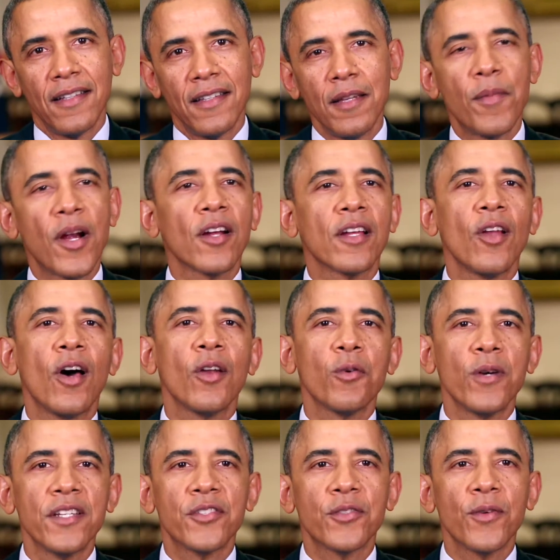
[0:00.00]
The American
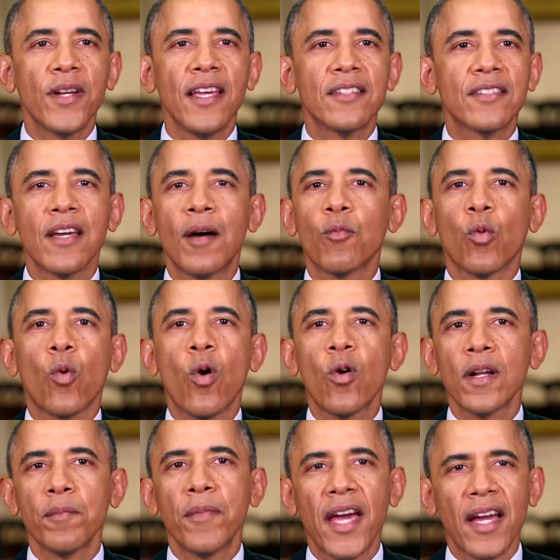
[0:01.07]
auto industry has come
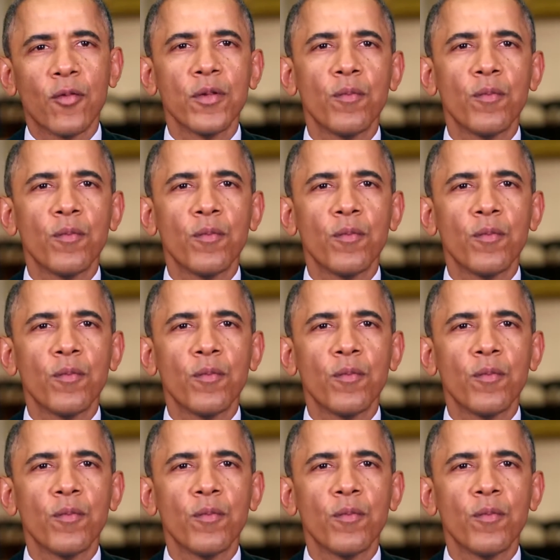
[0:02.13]
roaring back